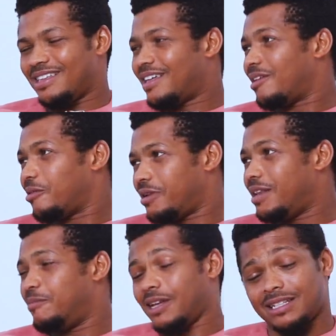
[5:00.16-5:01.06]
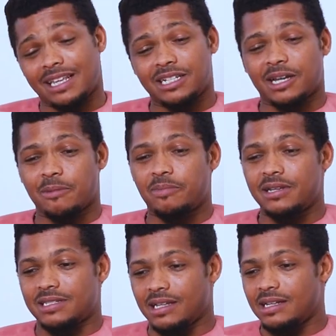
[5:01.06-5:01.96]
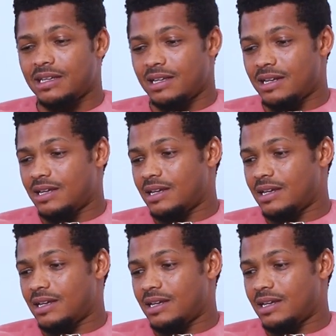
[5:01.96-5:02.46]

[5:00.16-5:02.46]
Eh, only biggest energy companies in in